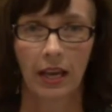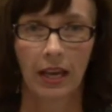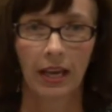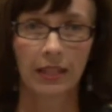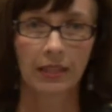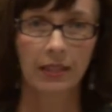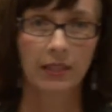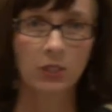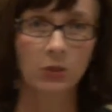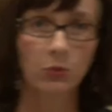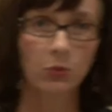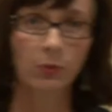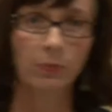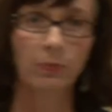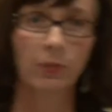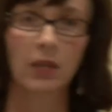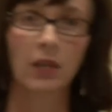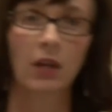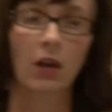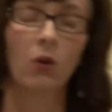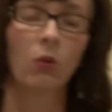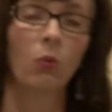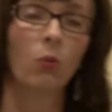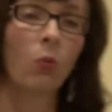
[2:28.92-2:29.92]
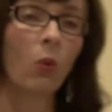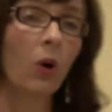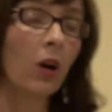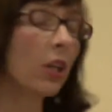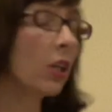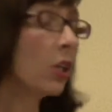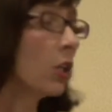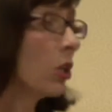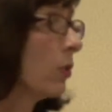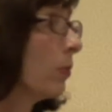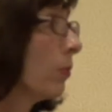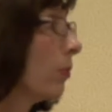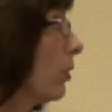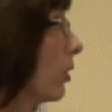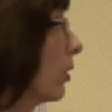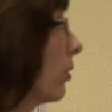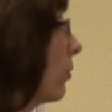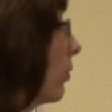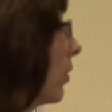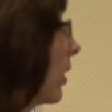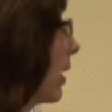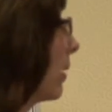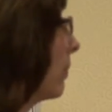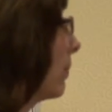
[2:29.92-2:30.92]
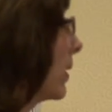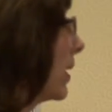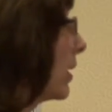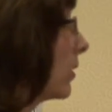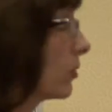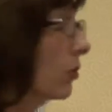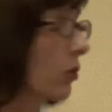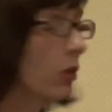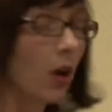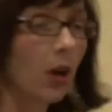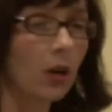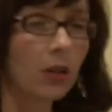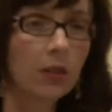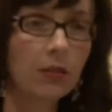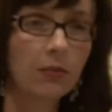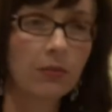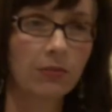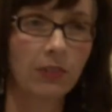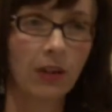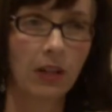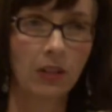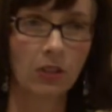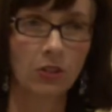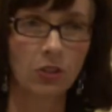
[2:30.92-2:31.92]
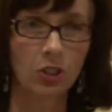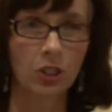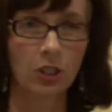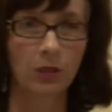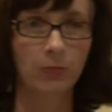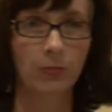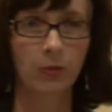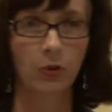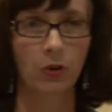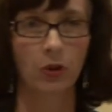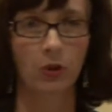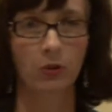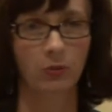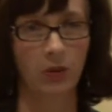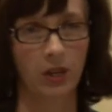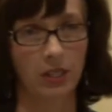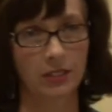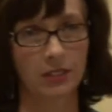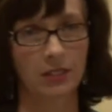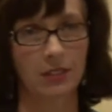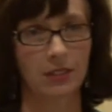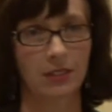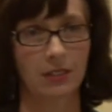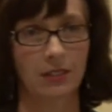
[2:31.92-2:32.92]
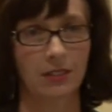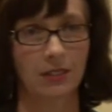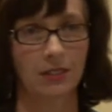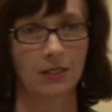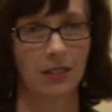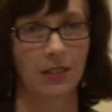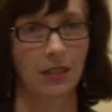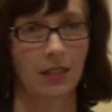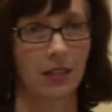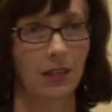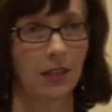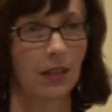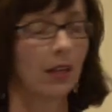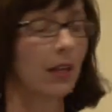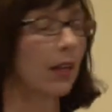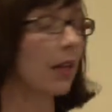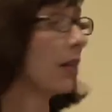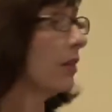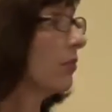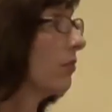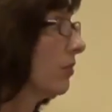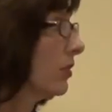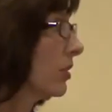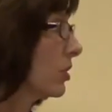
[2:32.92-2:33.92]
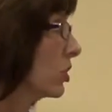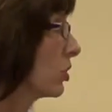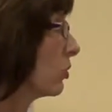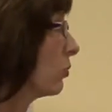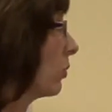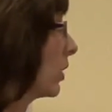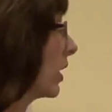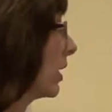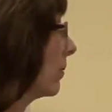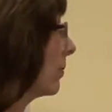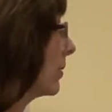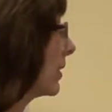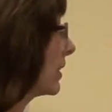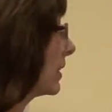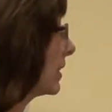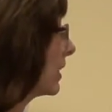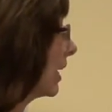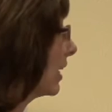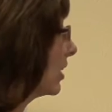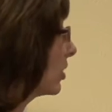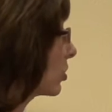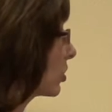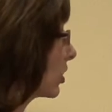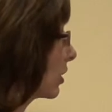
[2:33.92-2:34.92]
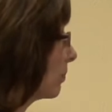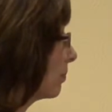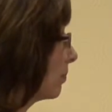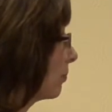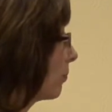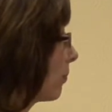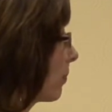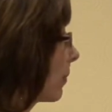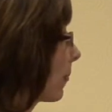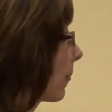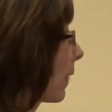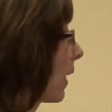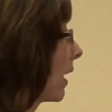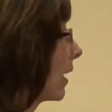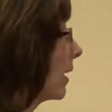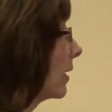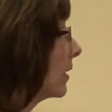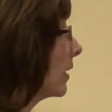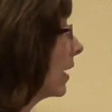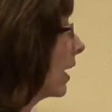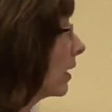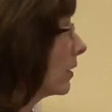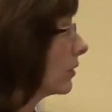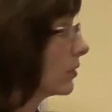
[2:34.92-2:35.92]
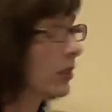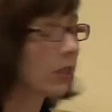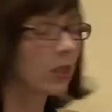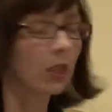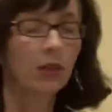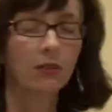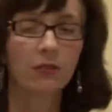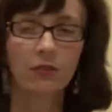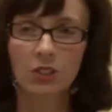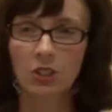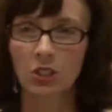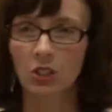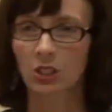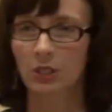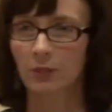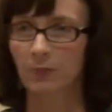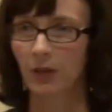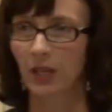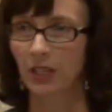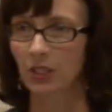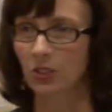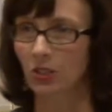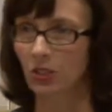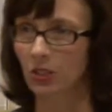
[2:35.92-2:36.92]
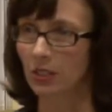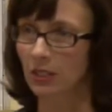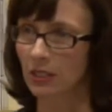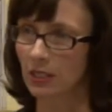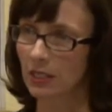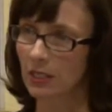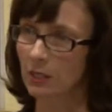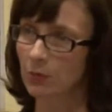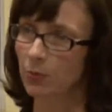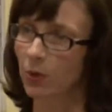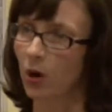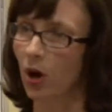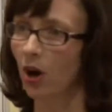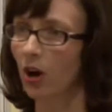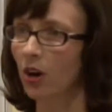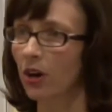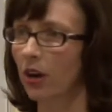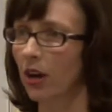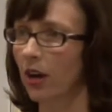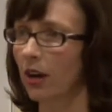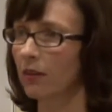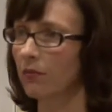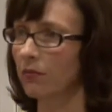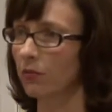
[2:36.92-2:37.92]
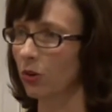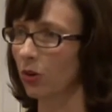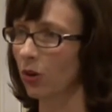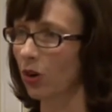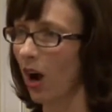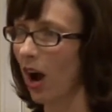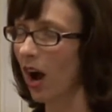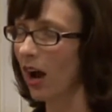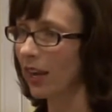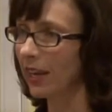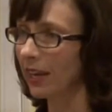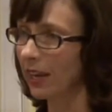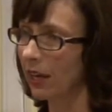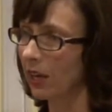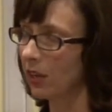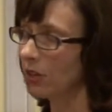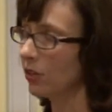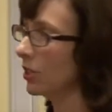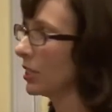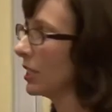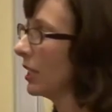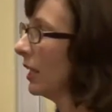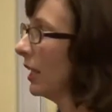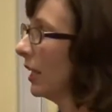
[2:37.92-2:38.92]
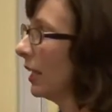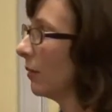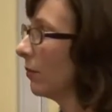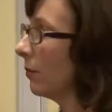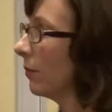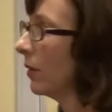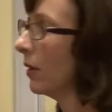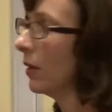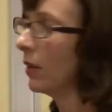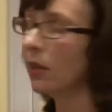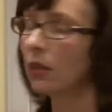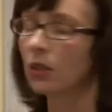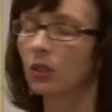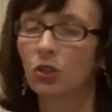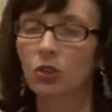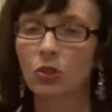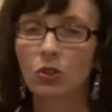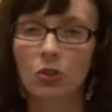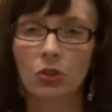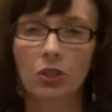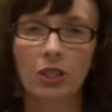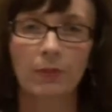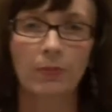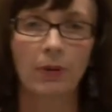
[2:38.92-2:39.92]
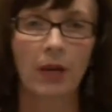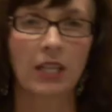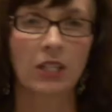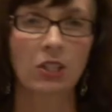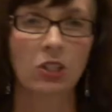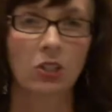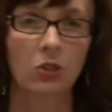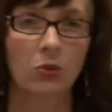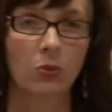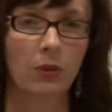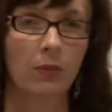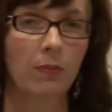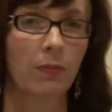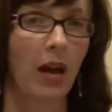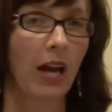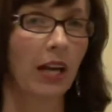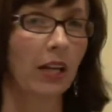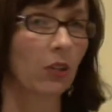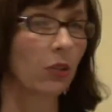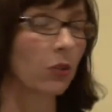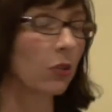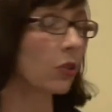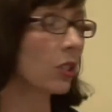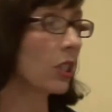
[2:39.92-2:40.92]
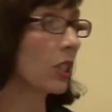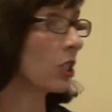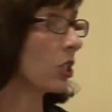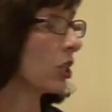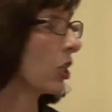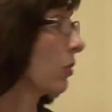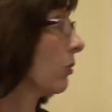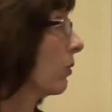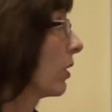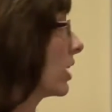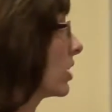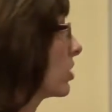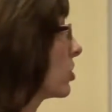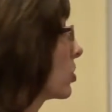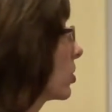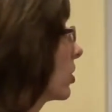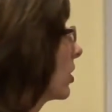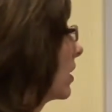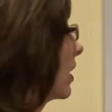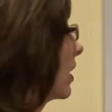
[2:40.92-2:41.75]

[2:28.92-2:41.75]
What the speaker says: And this would be a one-year program, either called a fellowship or a residency in vision rehabilitation. Now, the low vision specialist is part of your eye care team. Usually patients with macular degeneration,